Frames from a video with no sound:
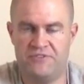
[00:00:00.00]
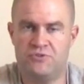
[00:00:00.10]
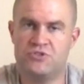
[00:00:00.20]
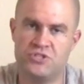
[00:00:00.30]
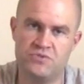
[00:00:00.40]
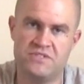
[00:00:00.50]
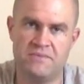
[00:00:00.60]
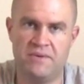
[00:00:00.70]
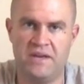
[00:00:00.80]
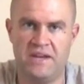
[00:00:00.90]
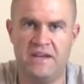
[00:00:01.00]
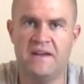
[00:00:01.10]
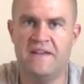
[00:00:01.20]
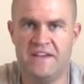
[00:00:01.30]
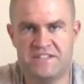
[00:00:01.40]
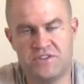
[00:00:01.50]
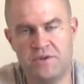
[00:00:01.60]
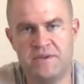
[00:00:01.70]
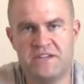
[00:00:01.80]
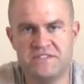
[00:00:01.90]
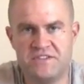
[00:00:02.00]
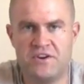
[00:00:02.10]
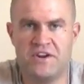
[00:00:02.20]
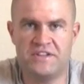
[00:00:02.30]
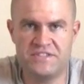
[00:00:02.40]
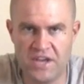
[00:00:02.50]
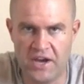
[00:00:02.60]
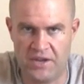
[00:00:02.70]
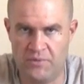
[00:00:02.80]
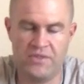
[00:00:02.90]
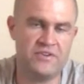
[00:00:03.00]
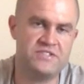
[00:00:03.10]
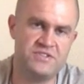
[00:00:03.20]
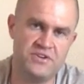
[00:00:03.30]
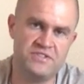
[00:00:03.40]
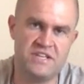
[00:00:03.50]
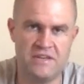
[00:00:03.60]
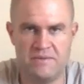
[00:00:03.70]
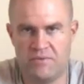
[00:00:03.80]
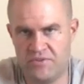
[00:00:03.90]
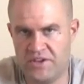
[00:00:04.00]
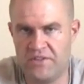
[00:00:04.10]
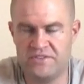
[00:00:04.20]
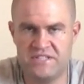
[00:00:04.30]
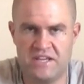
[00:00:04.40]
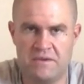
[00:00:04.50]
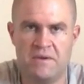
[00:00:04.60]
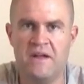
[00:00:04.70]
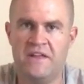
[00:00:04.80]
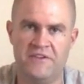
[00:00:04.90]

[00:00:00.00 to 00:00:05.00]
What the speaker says: If you shoot somebody, it's gonna be considered a dud, whether it's your team or the other team.